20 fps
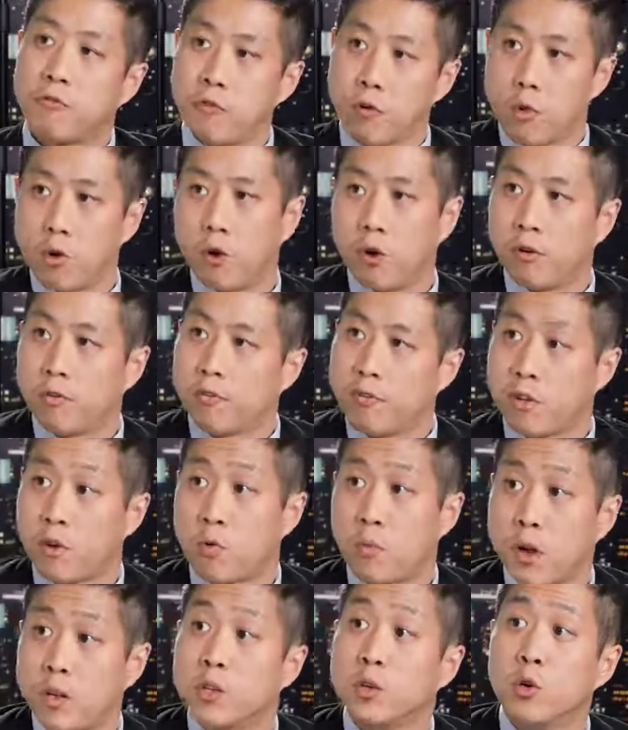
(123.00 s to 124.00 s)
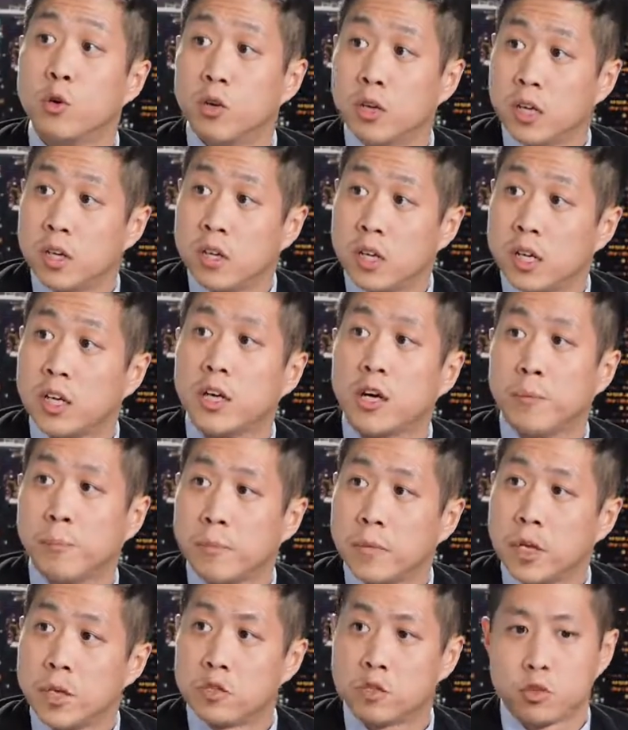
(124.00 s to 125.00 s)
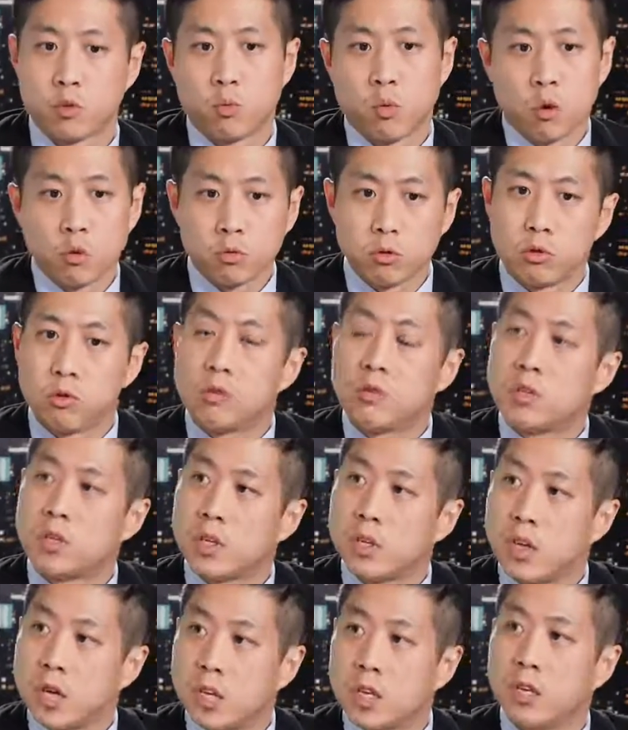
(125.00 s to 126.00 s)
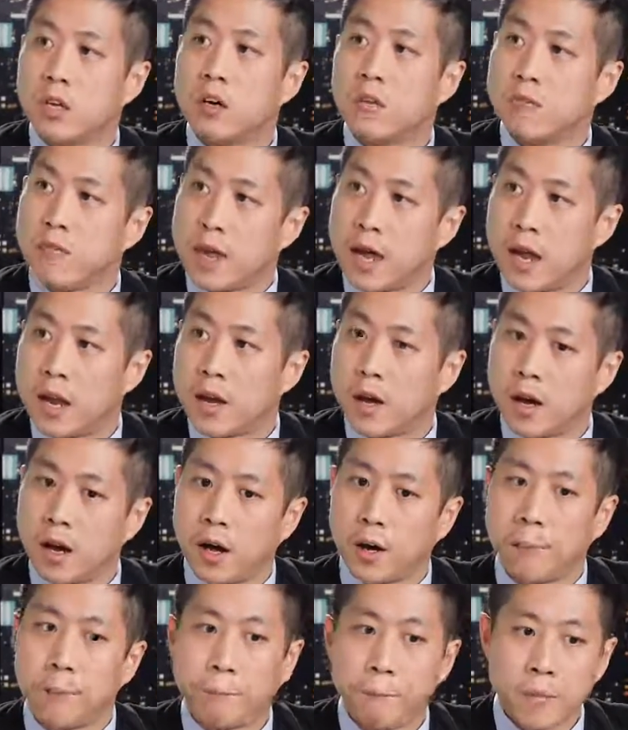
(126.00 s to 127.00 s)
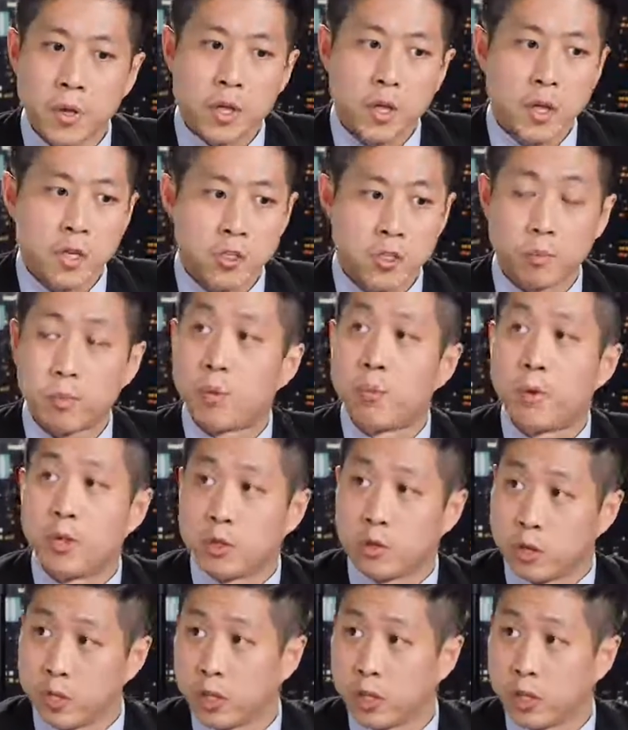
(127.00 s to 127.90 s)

for the rental income. So you won't lose any of that supplemental